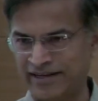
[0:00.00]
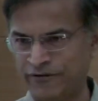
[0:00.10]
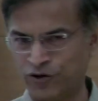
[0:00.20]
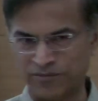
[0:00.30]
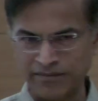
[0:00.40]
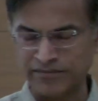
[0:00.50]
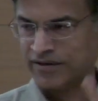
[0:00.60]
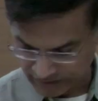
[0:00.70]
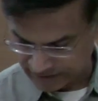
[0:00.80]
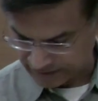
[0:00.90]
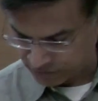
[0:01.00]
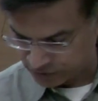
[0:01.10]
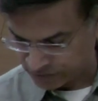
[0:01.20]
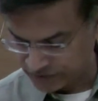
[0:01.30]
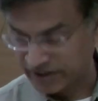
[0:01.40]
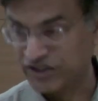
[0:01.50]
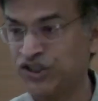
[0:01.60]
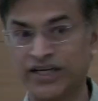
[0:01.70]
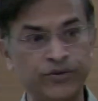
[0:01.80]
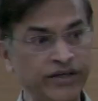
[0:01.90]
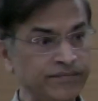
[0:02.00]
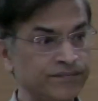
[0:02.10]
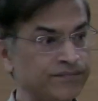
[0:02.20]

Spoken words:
if you remember, what was Russia doing?